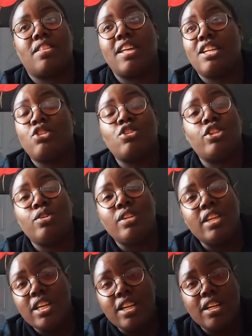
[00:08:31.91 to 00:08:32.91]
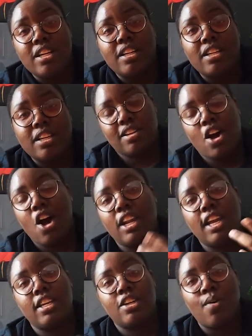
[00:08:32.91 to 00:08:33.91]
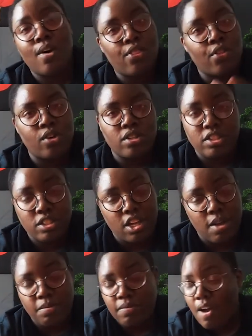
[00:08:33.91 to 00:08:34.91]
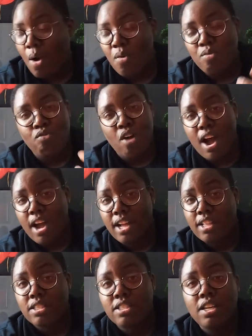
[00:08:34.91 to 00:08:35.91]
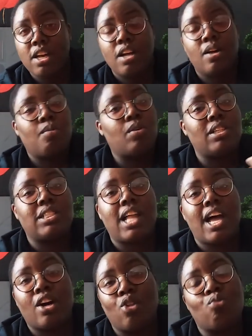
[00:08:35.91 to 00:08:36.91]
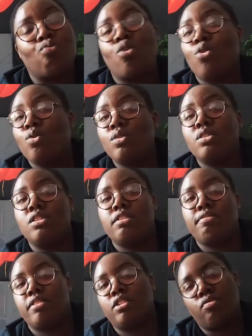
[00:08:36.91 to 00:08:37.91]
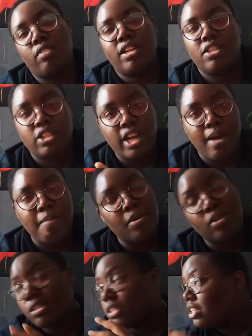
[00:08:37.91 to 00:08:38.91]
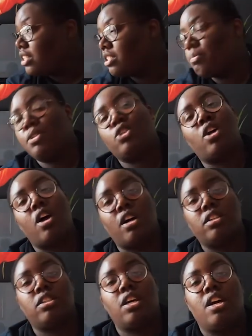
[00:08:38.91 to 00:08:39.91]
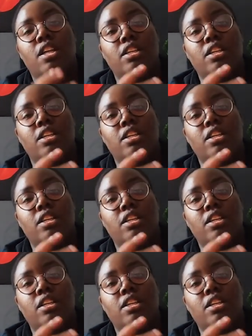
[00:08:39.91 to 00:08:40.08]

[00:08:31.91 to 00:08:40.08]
they're just unique. Can't let you know our thoughts in terms of how it rides, what it's like on the roads and different terrains yet, because it needs to be charged.